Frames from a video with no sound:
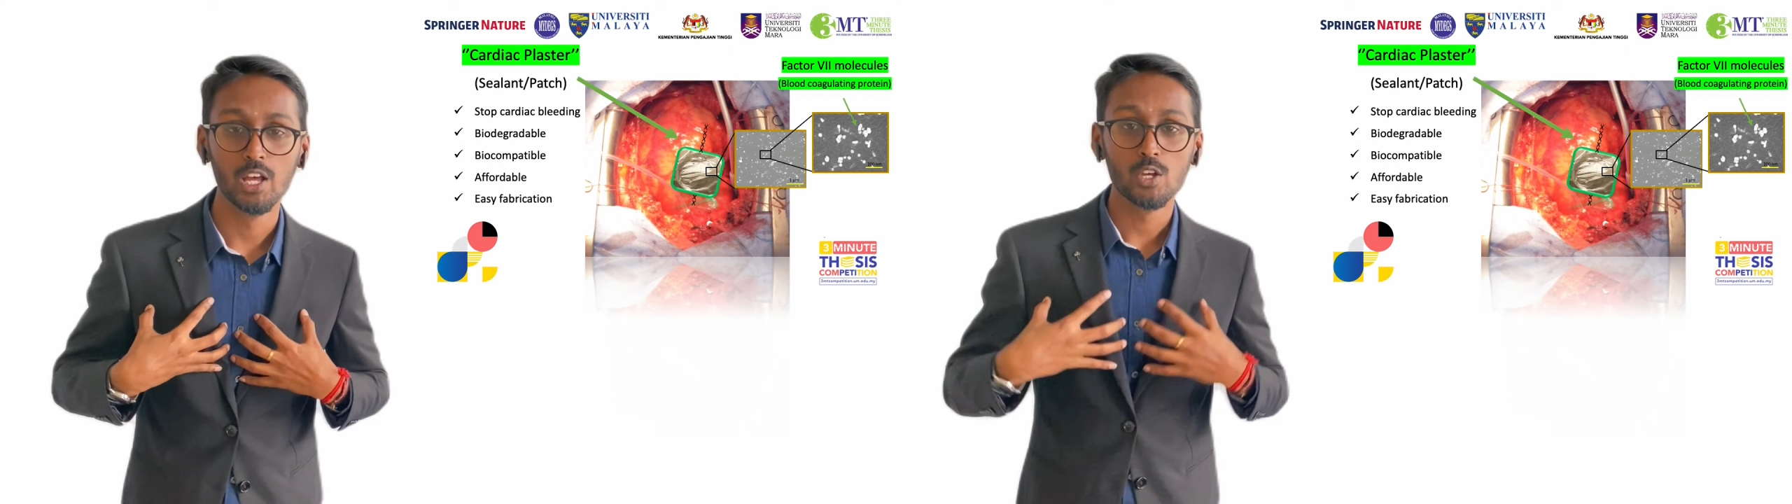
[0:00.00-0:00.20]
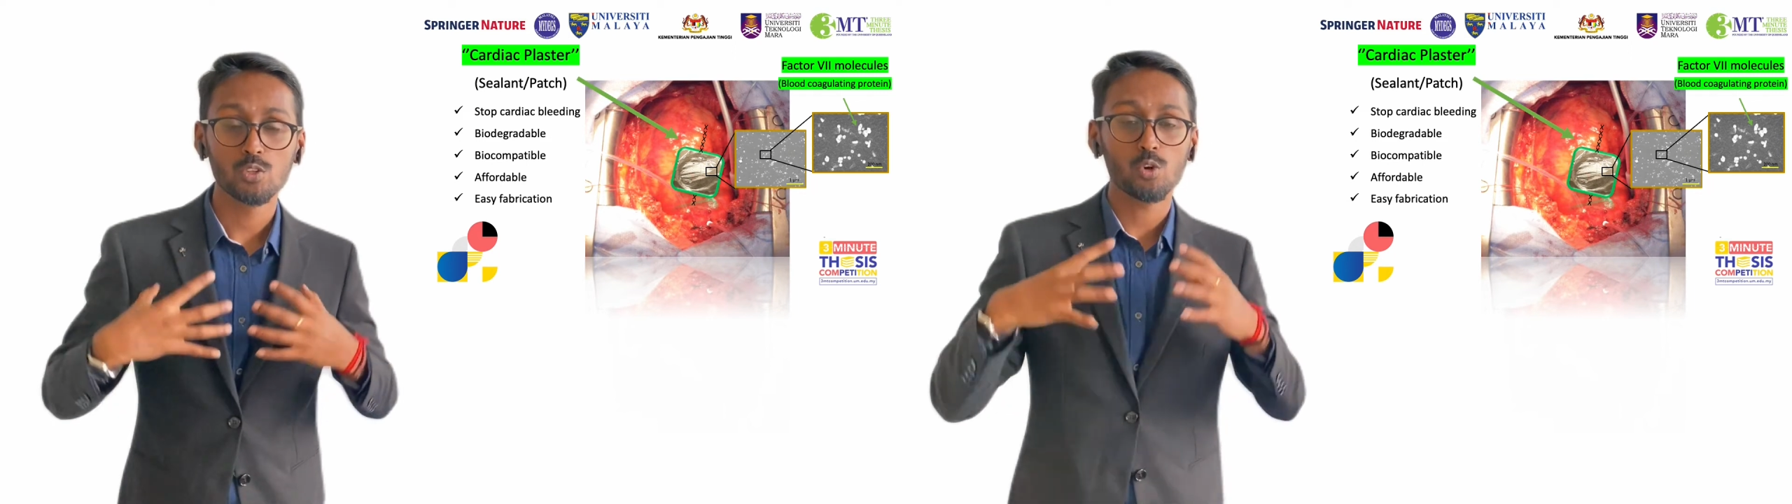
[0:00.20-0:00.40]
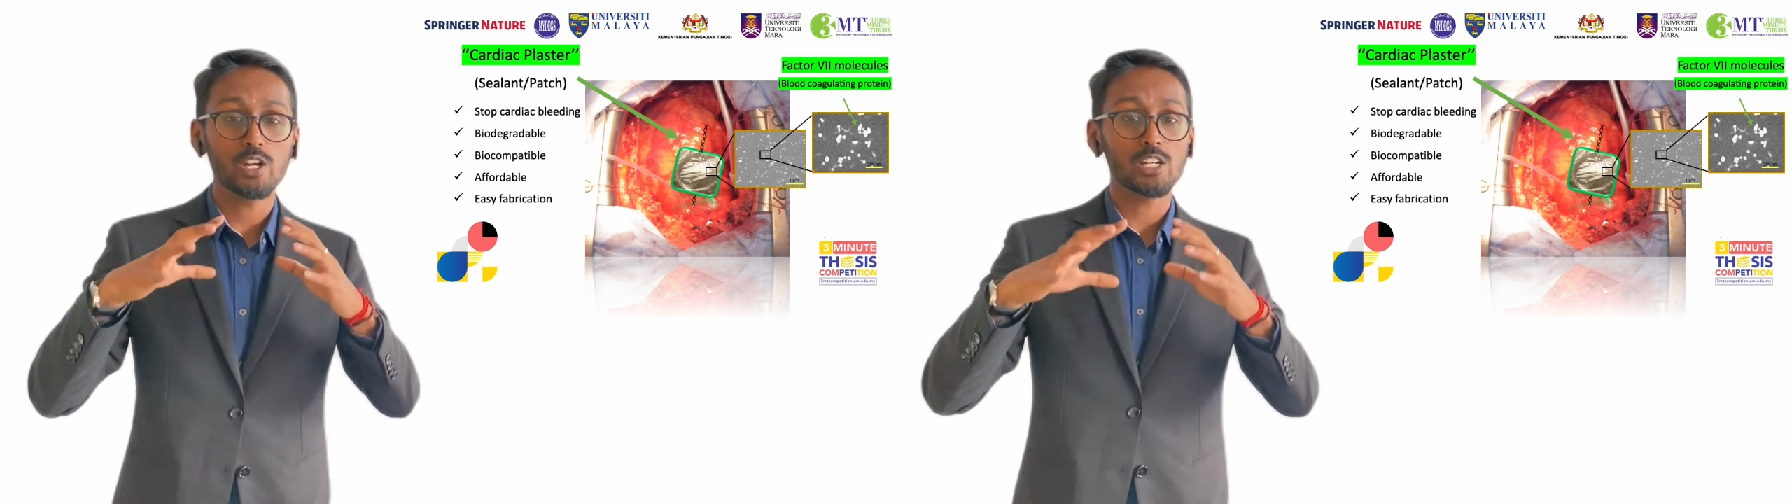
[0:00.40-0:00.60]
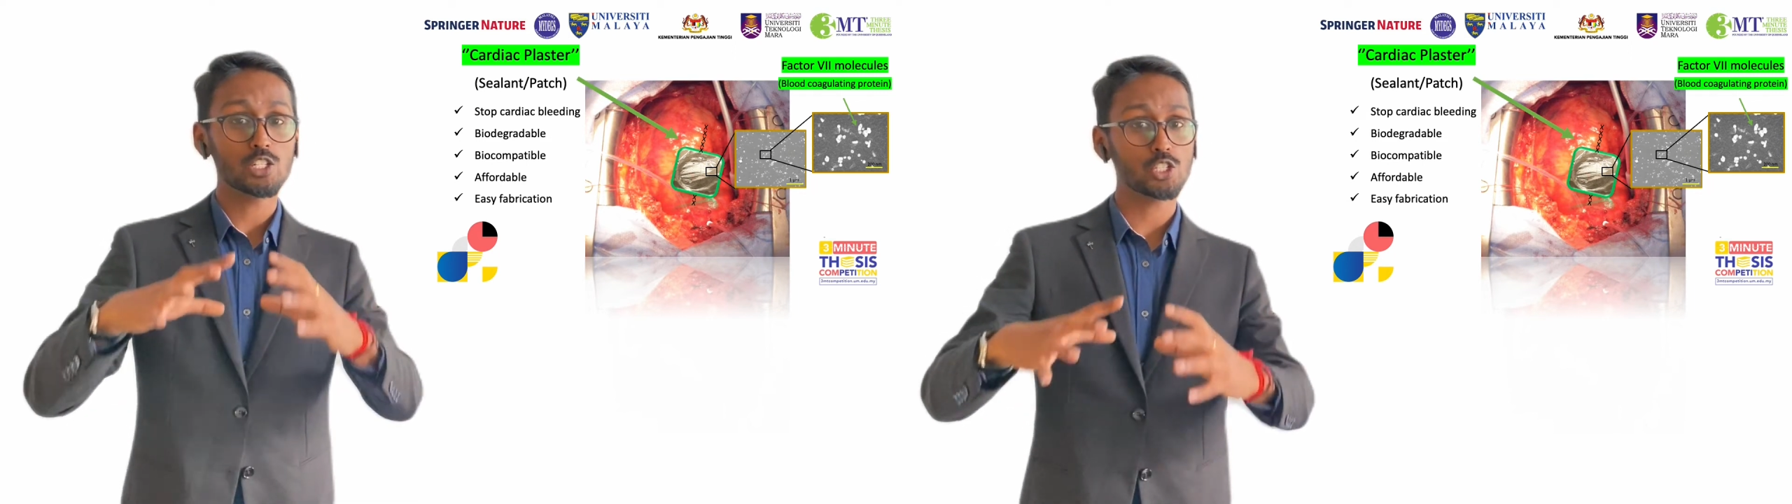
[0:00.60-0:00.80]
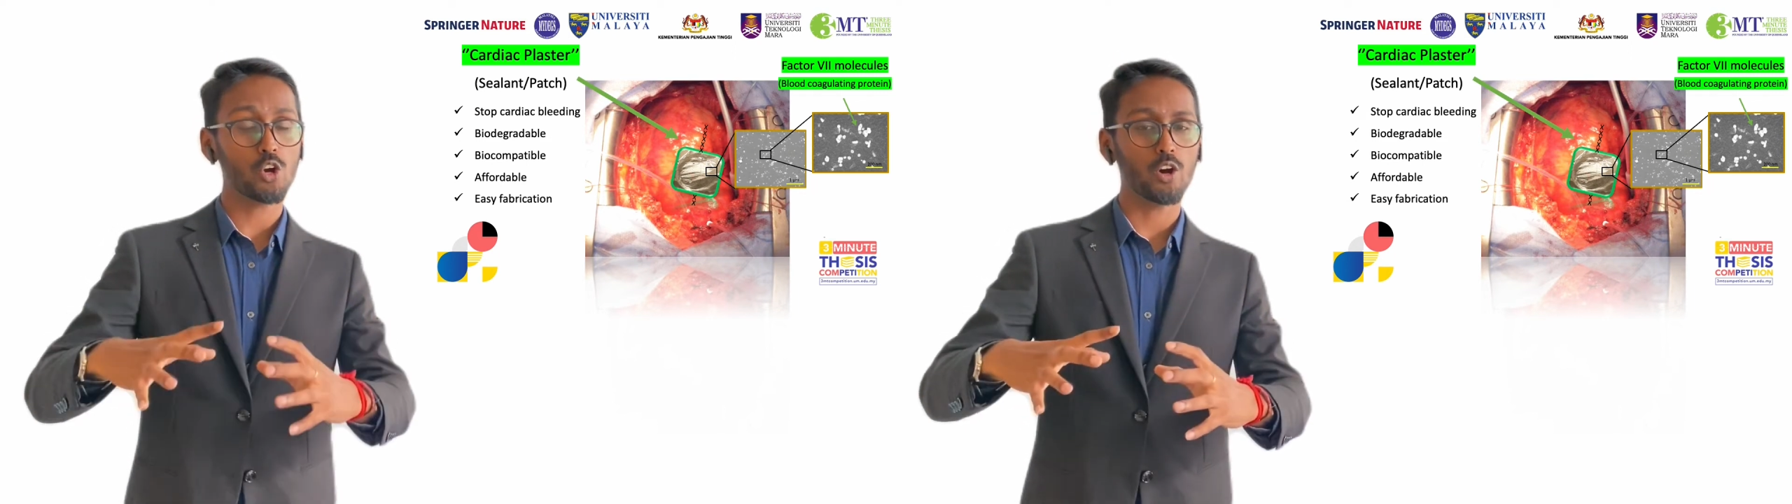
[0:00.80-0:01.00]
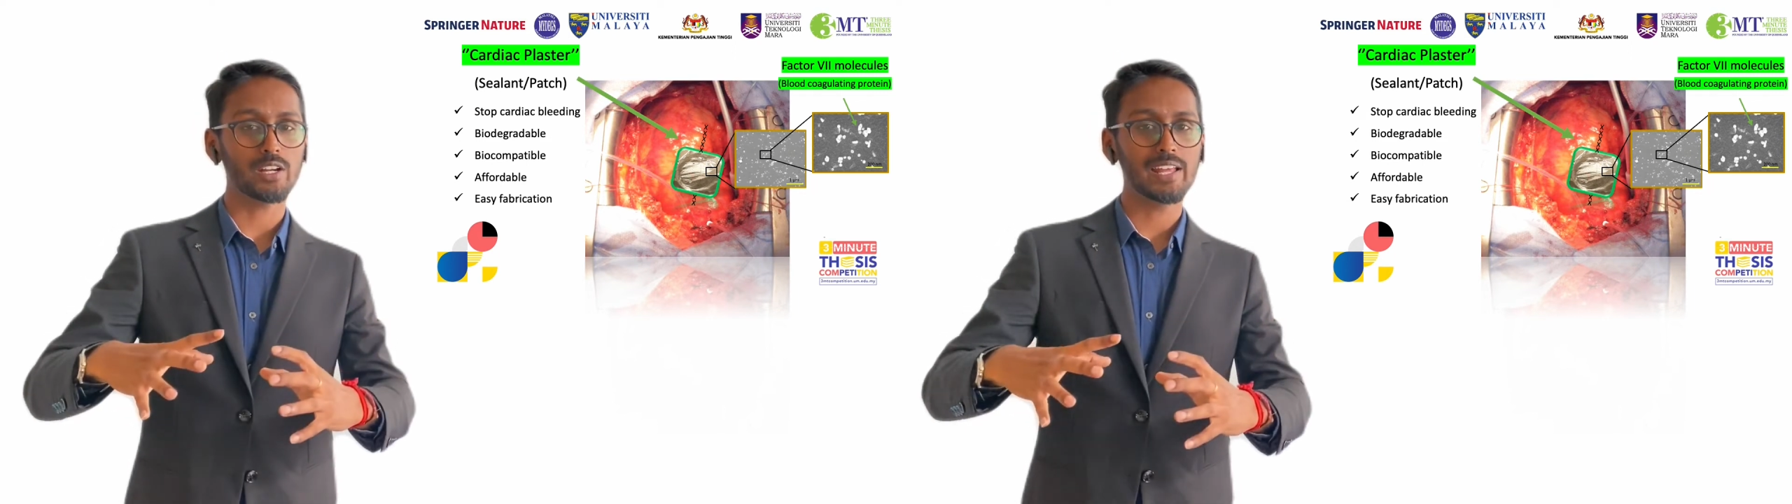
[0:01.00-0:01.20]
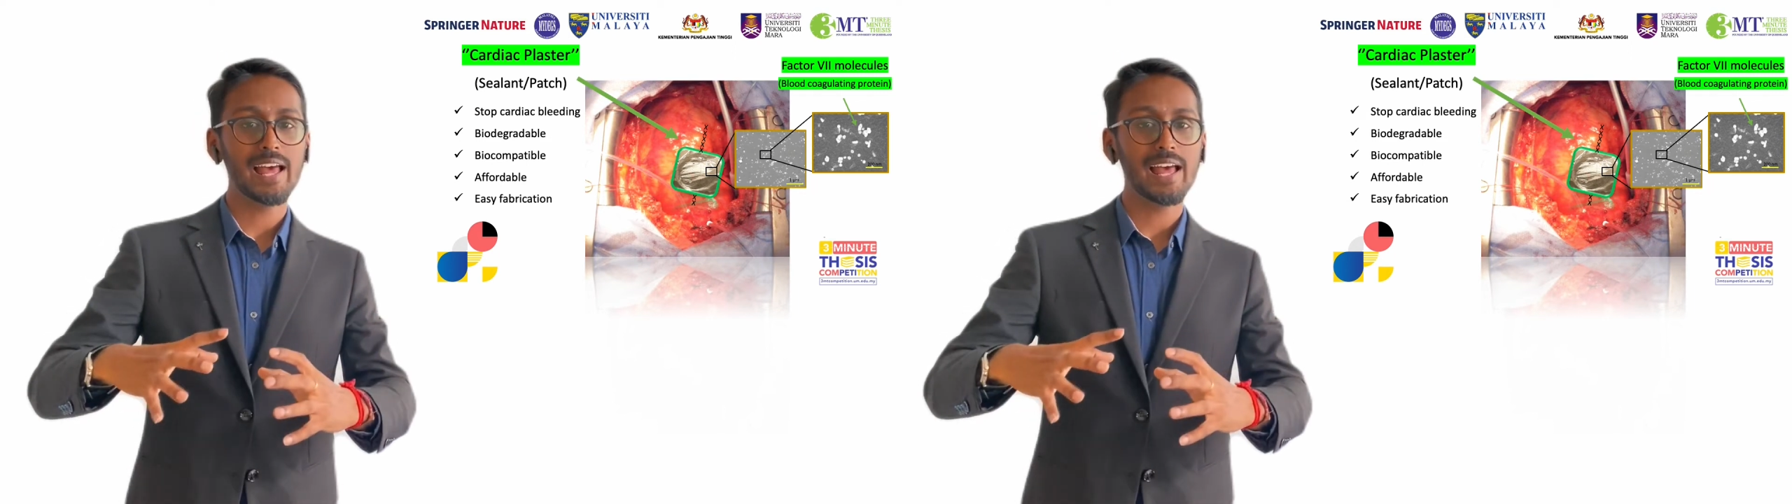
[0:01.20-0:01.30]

So in short,